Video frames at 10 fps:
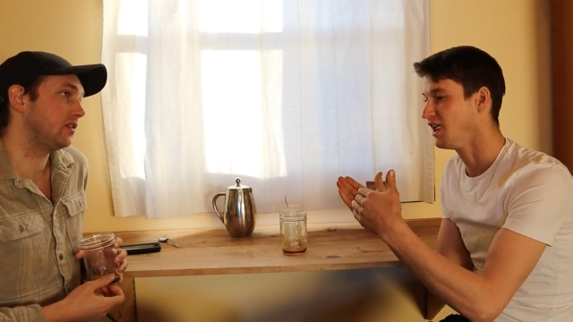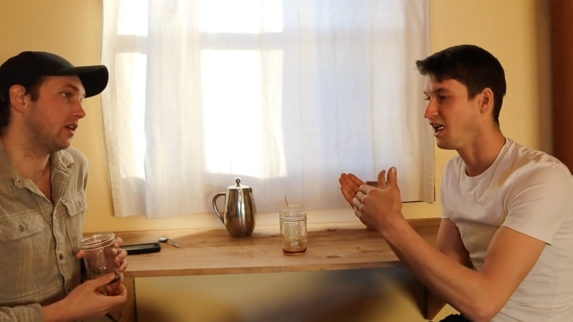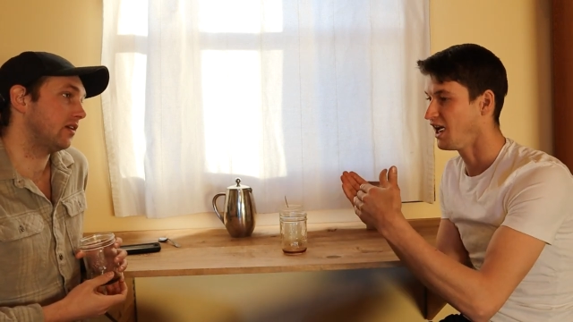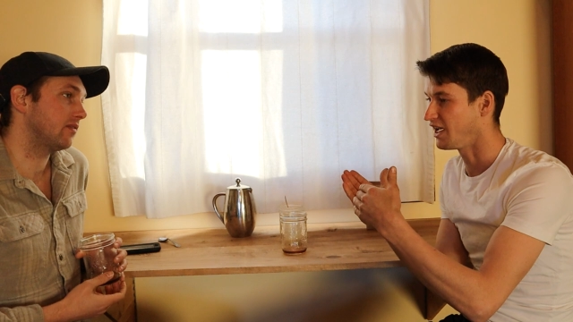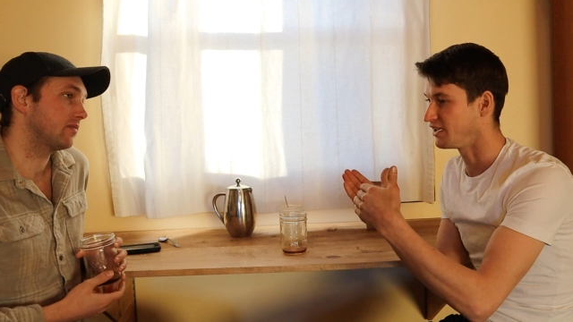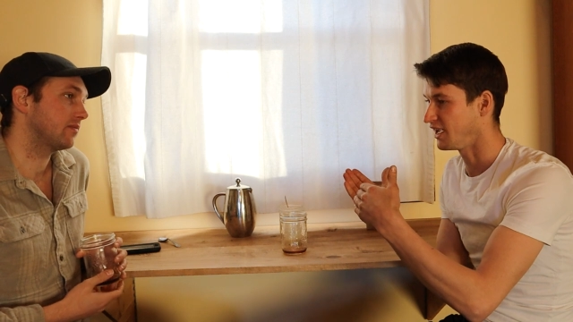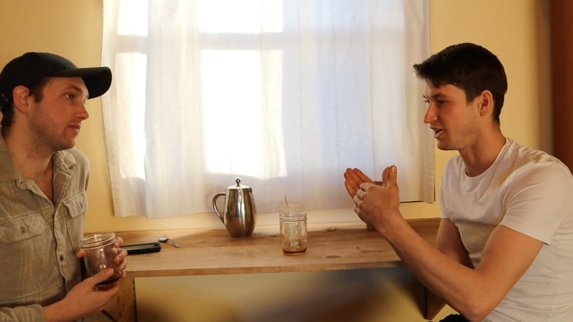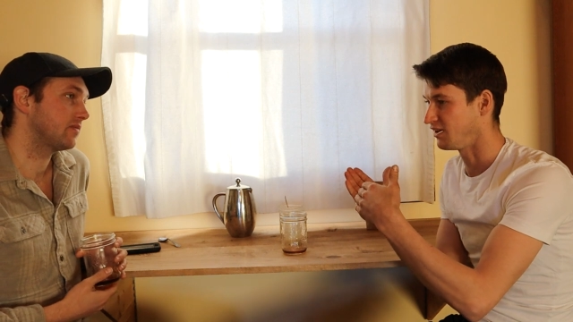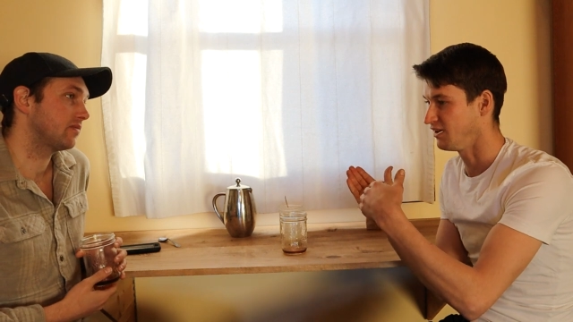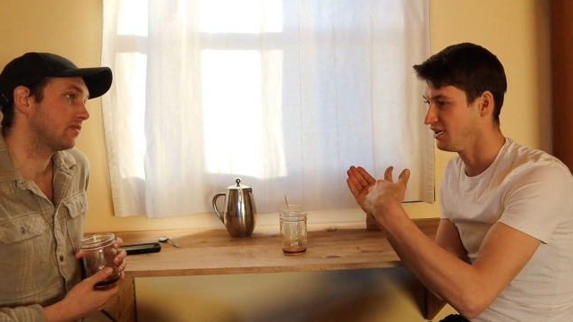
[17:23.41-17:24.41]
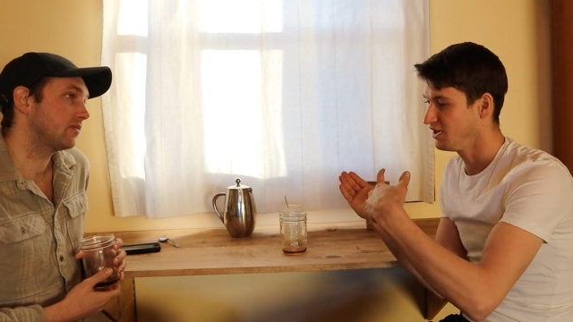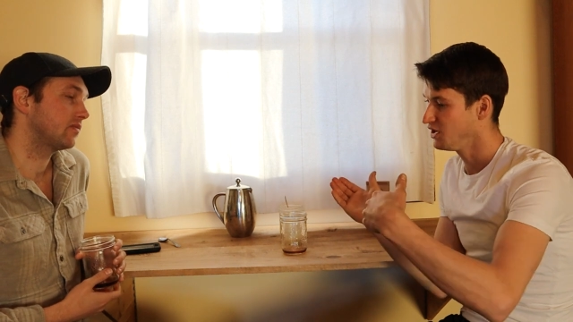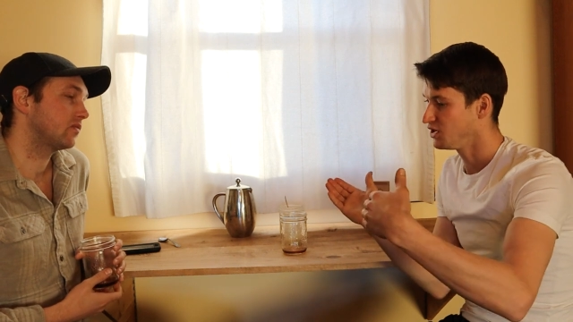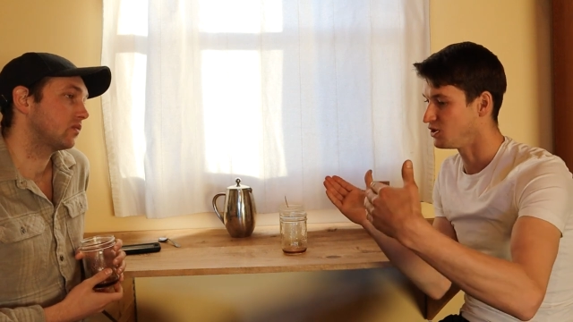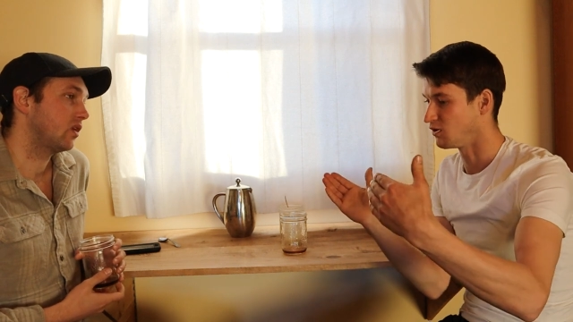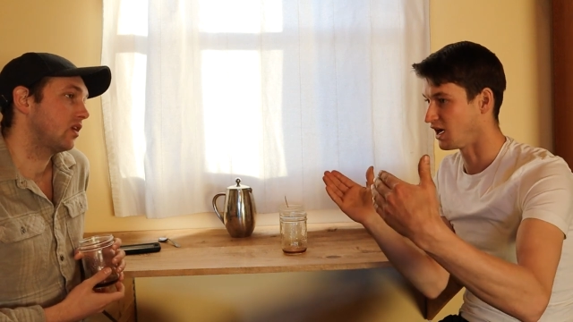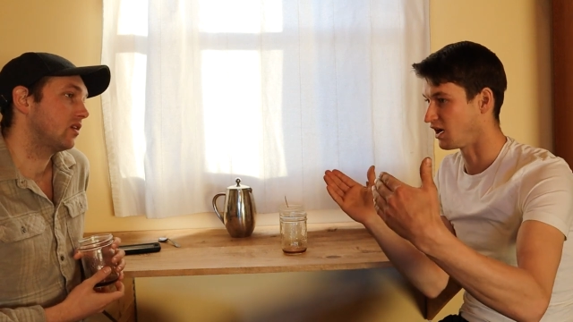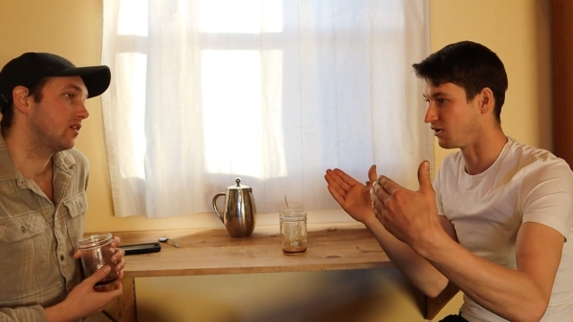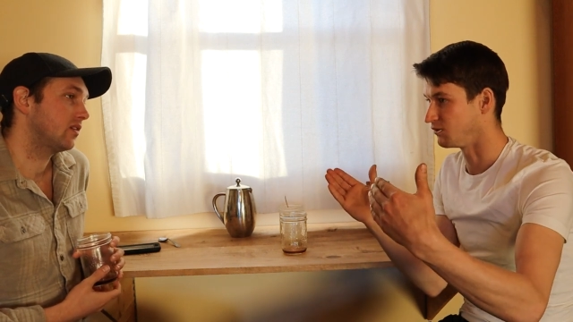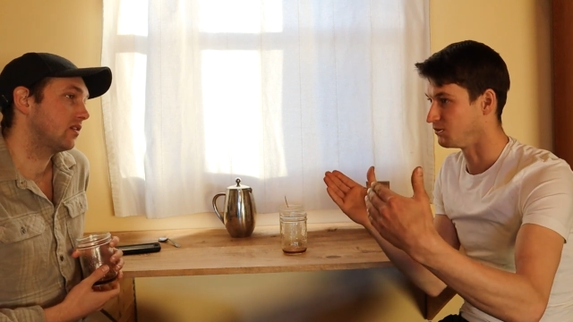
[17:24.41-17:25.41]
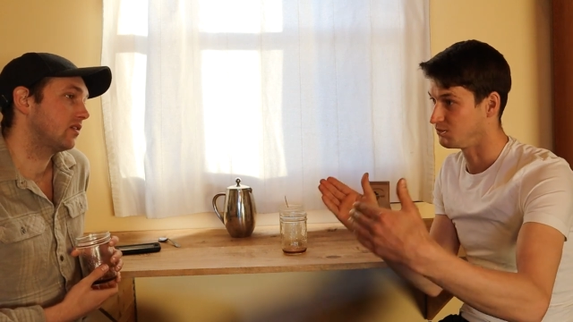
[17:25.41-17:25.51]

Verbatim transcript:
Speaker 1: Yeah. And then you have,